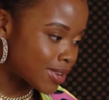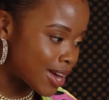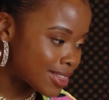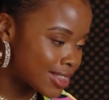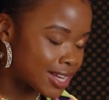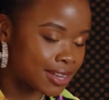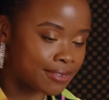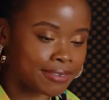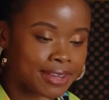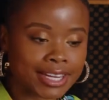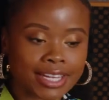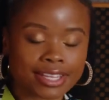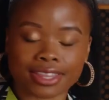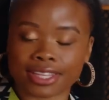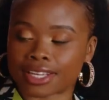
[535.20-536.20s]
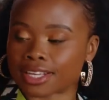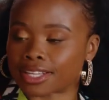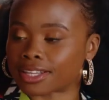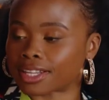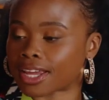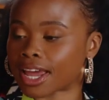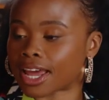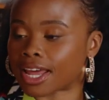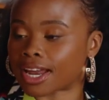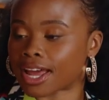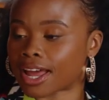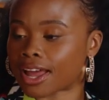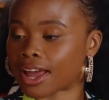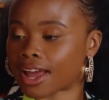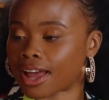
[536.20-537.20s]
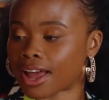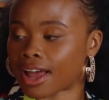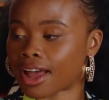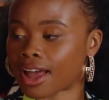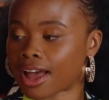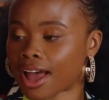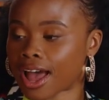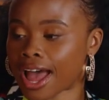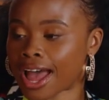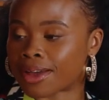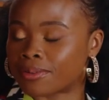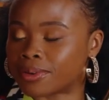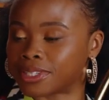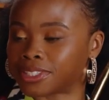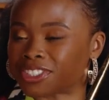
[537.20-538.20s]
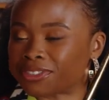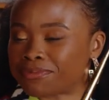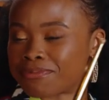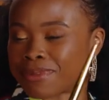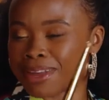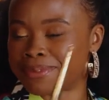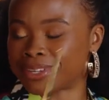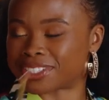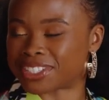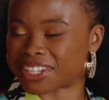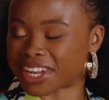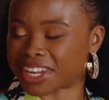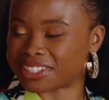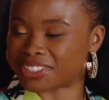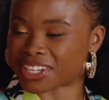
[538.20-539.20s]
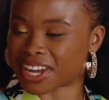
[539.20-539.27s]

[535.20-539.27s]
I think if anything that I would maybe change